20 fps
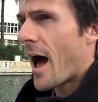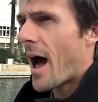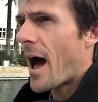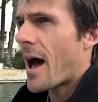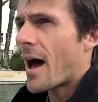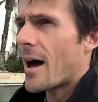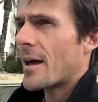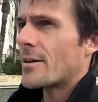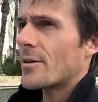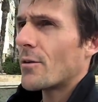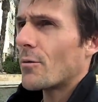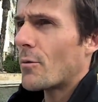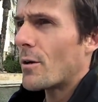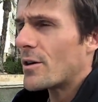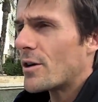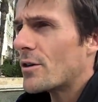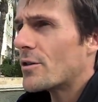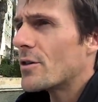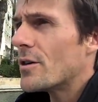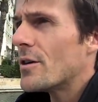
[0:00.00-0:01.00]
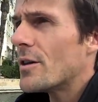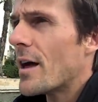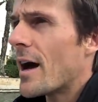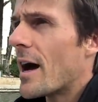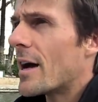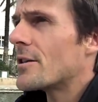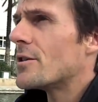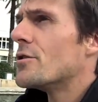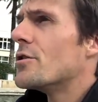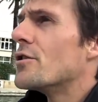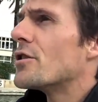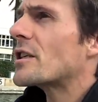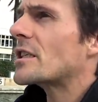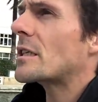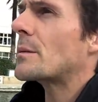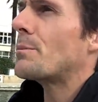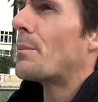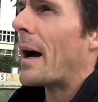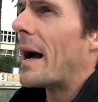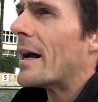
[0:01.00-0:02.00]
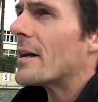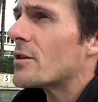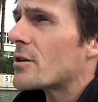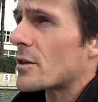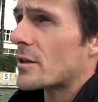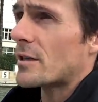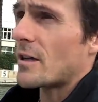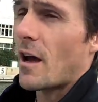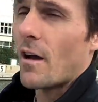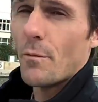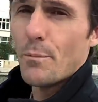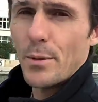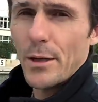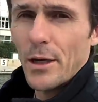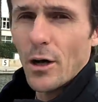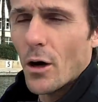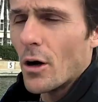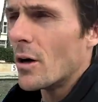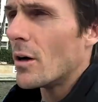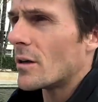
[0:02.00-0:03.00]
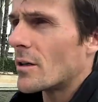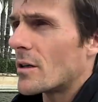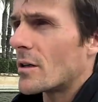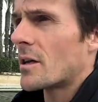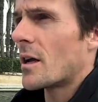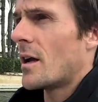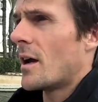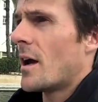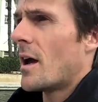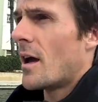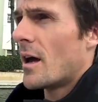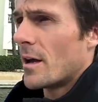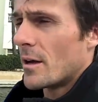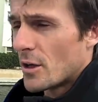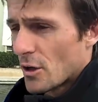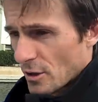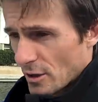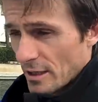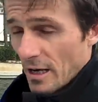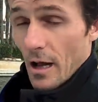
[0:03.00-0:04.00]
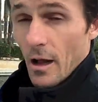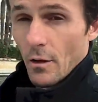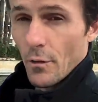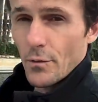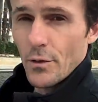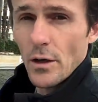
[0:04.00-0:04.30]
And when you do that, you, expand yourself beyond yourself.